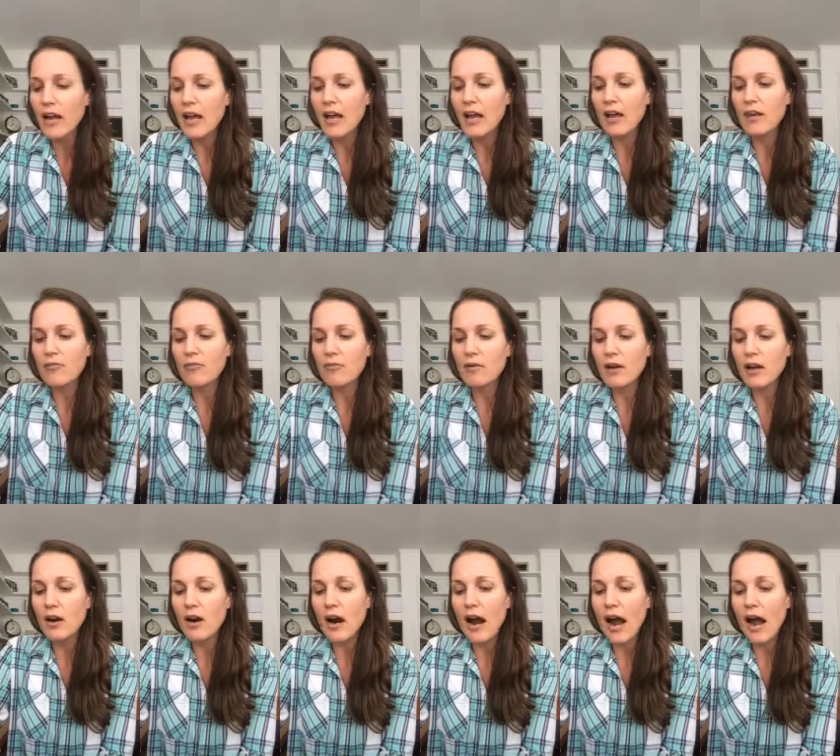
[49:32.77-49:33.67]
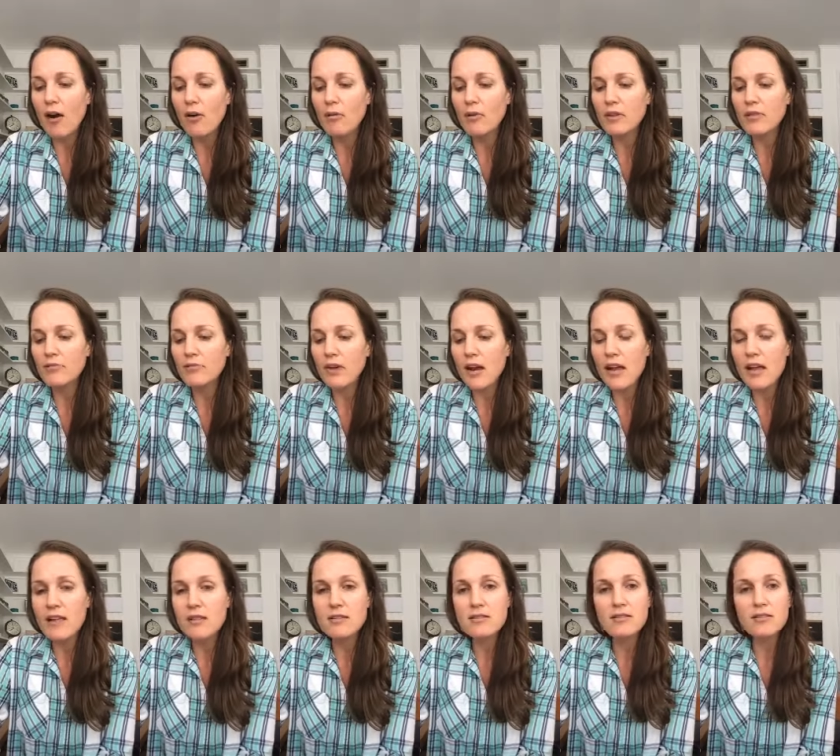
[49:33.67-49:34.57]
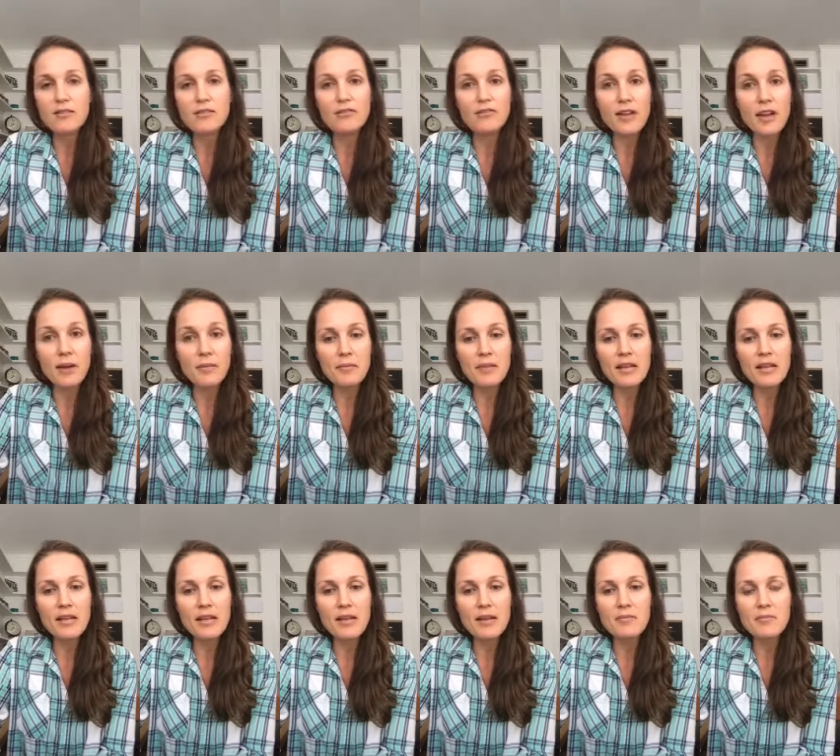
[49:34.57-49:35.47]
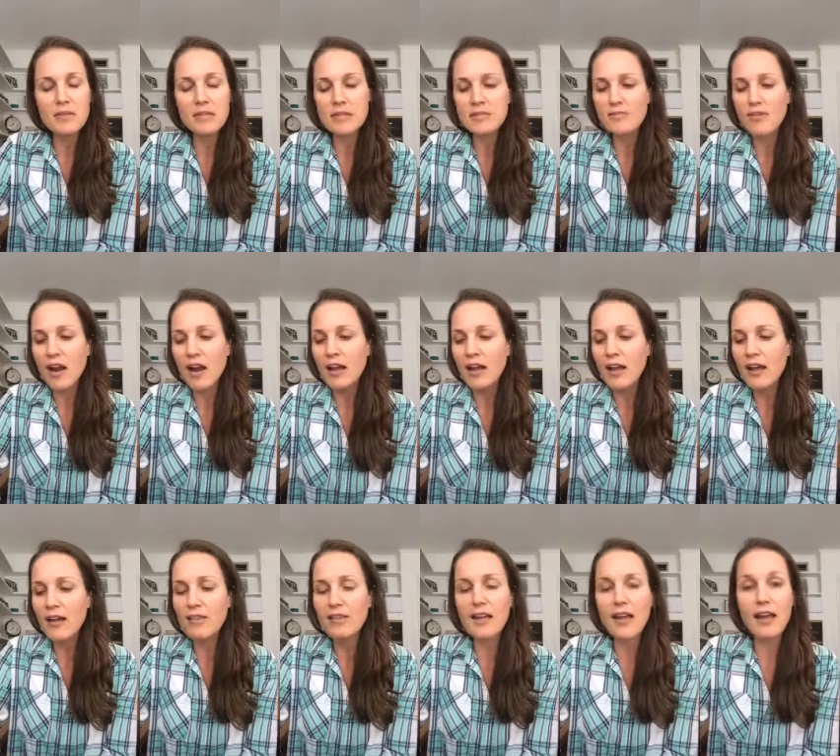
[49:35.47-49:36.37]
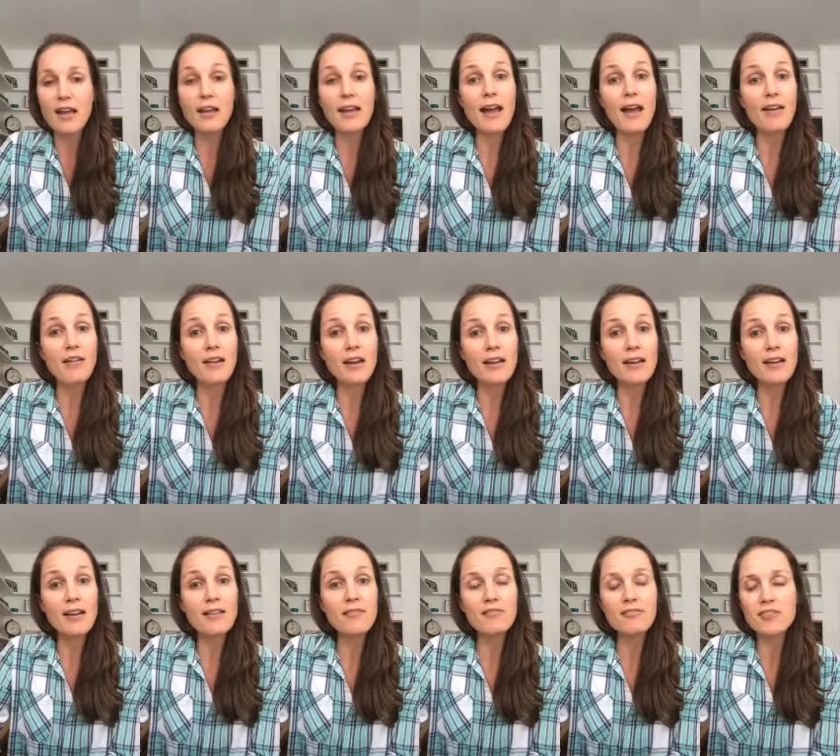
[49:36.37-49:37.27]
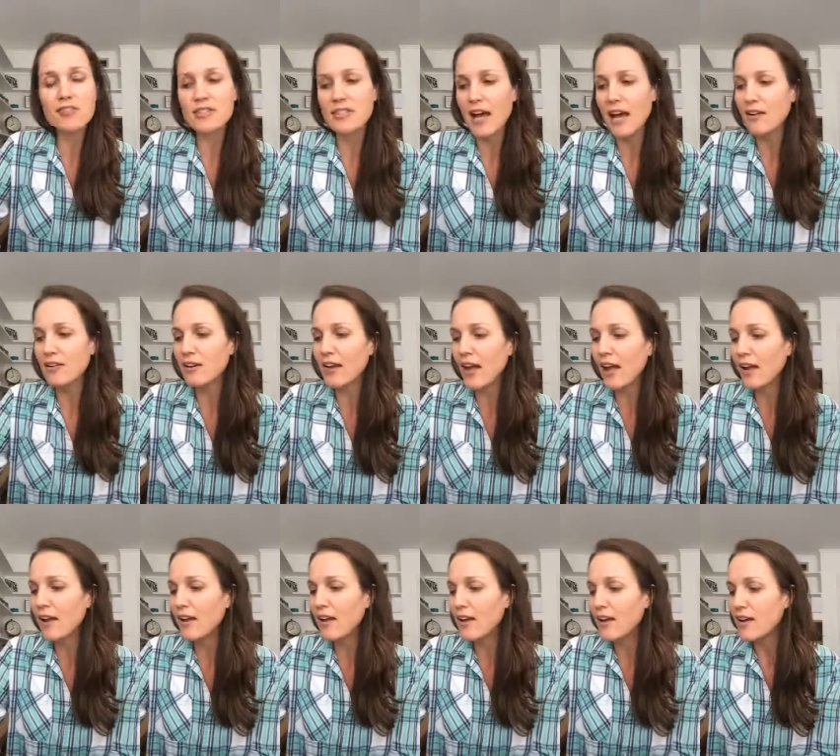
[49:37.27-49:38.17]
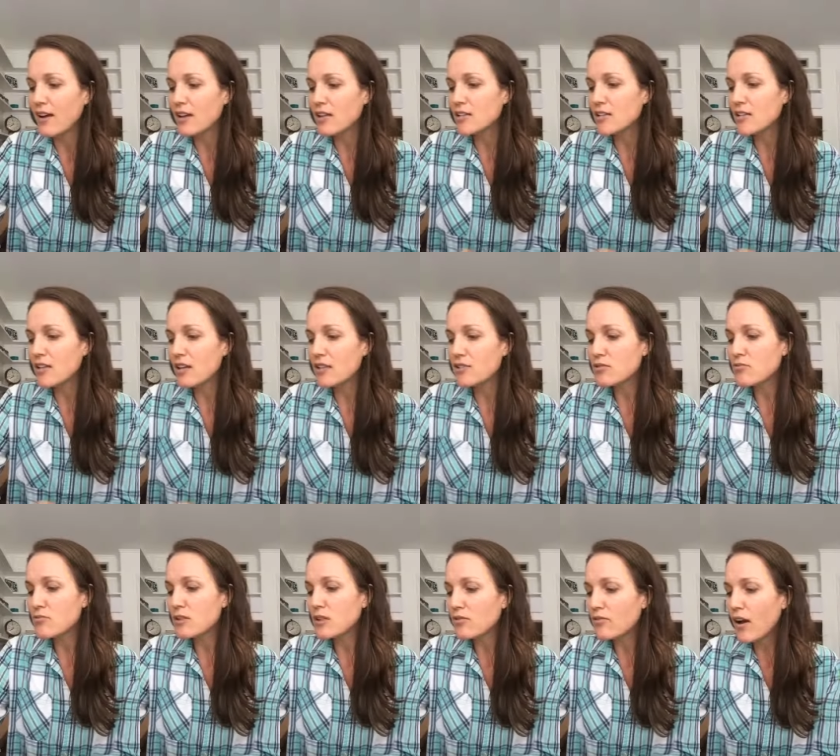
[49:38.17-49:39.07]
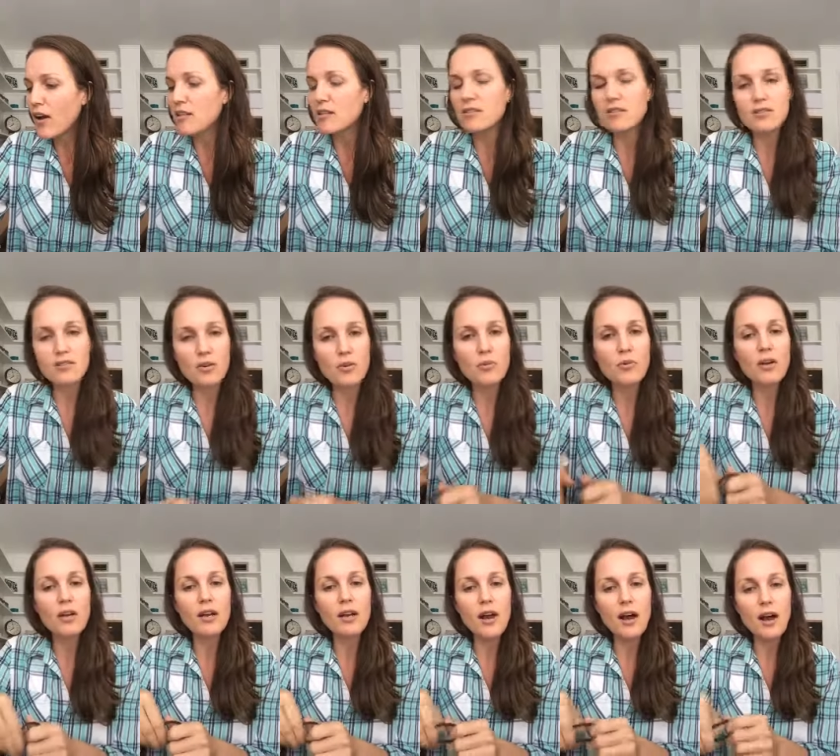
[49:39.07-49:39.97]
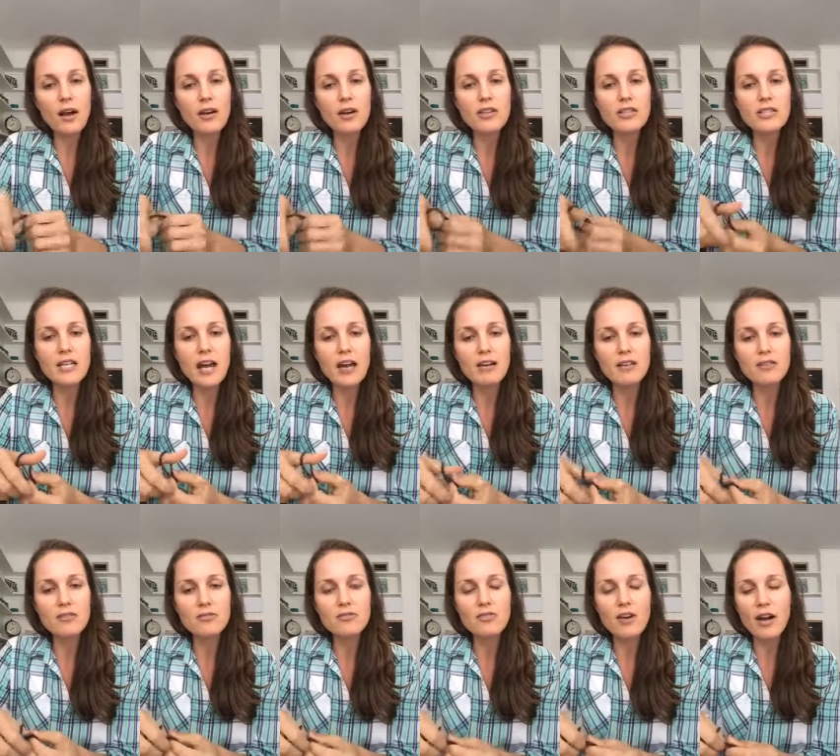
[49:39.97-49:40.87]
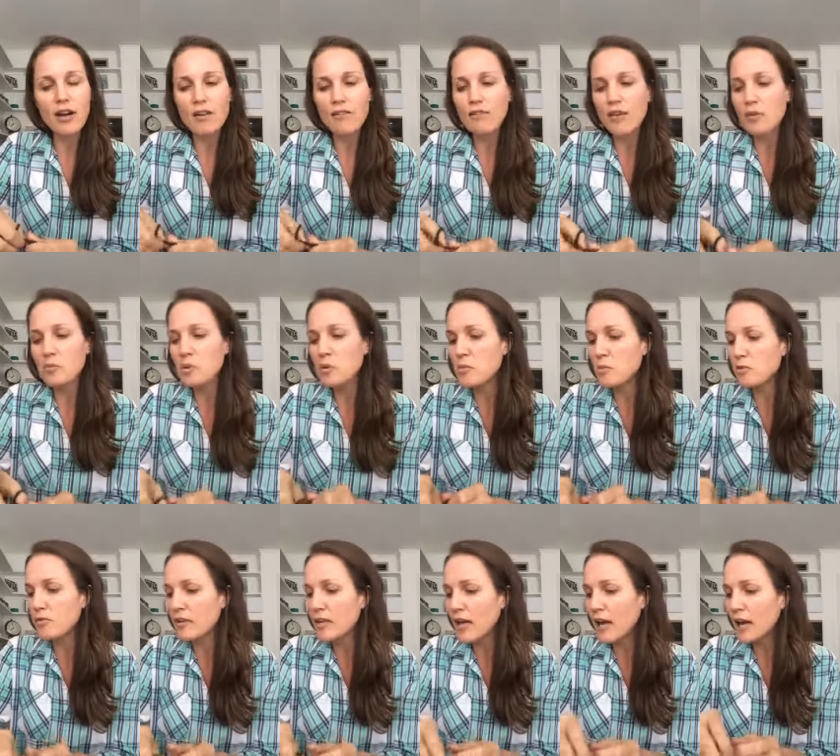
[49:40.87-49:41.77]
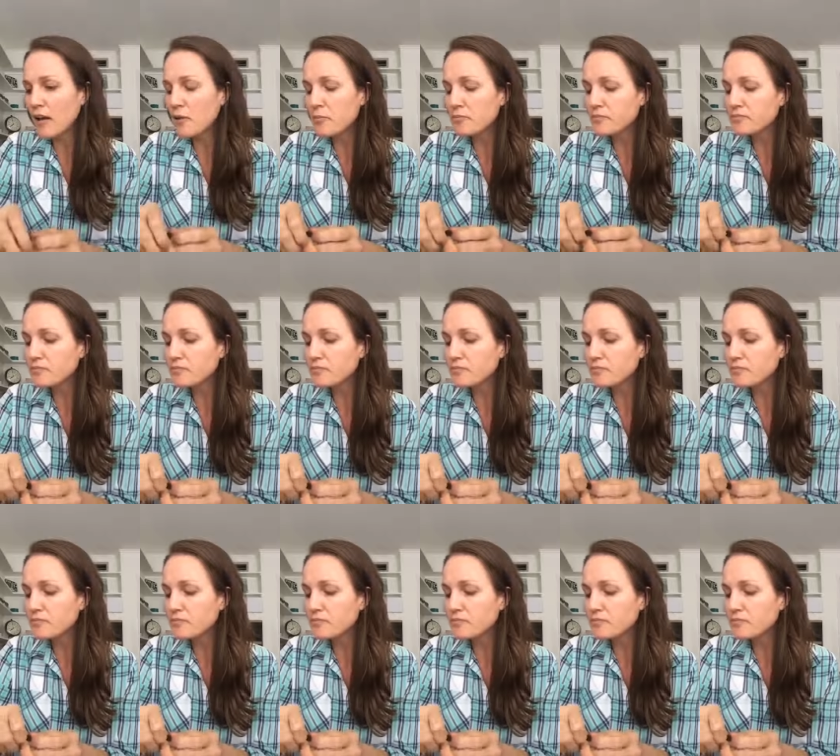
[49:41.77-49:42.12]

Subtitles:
If we are out with friends or family and miss Friday, they count on it for Saturday. So that's really fun. So we're gonna hunker down and do Friday family movie night.